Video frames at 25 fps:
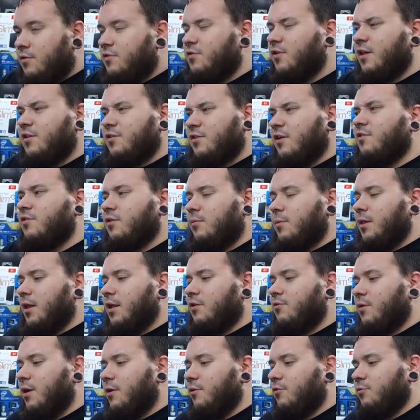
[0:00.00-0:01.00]
So
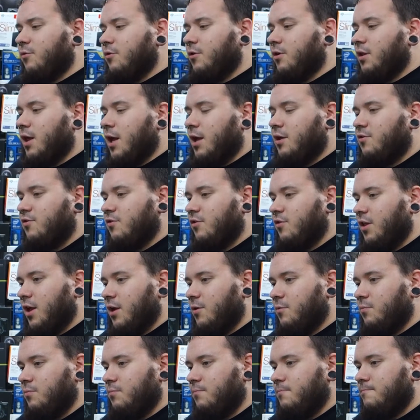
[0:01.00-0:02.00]
that's why I was wondering, with
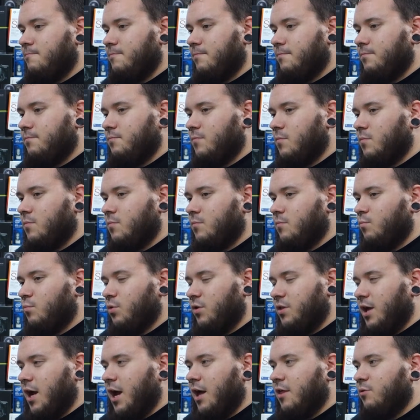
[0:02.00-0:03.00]

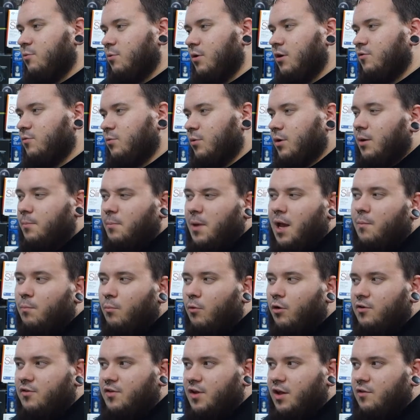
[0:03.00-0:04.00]
the i3s, would it make
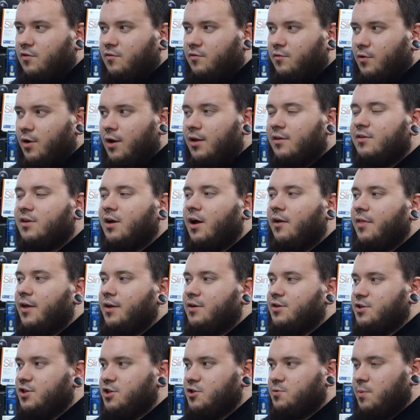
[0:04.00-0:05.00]
more sense for Intel
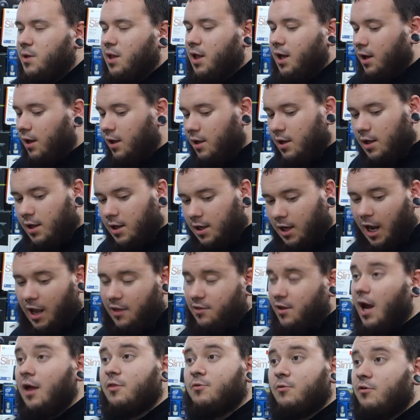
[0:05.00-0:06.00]
then to just be okay,
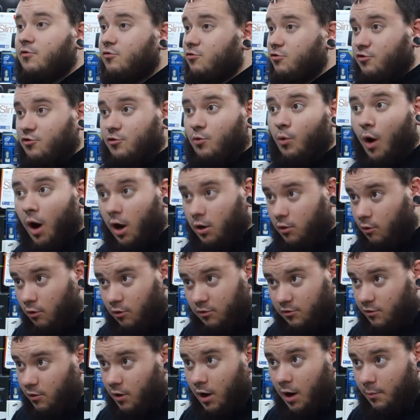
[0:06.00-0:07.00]
the i3s are just quad
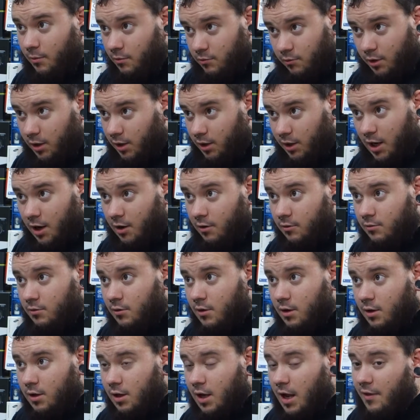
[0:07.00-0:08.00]
cores, no hyper-threading now. Mm-hmm.
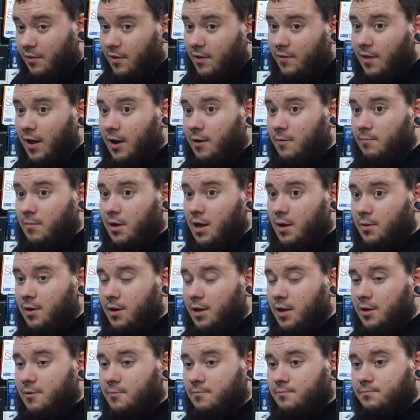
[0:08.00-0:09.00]
And then,
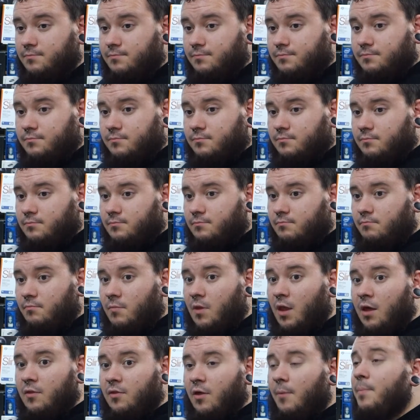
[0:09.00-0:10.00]
maybe
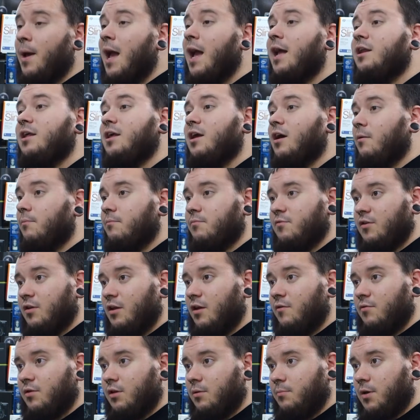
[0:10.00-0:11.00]
the Pentiums and
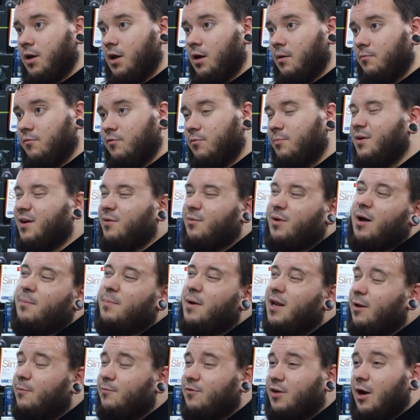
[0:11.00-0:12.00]
everything becomes... But we got
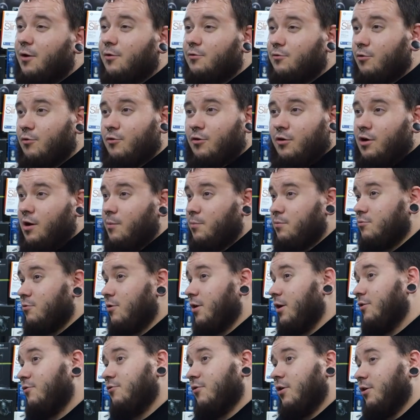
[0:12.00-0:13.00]
Pentiums now with dual-core and
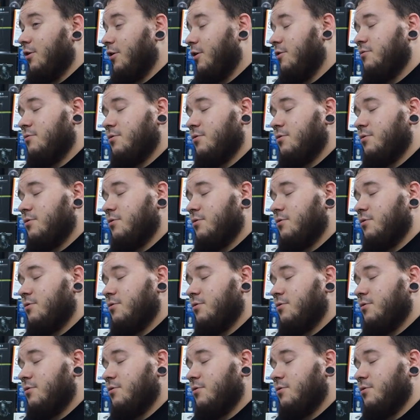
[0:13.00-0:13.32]
hyper-threading, so I don't know.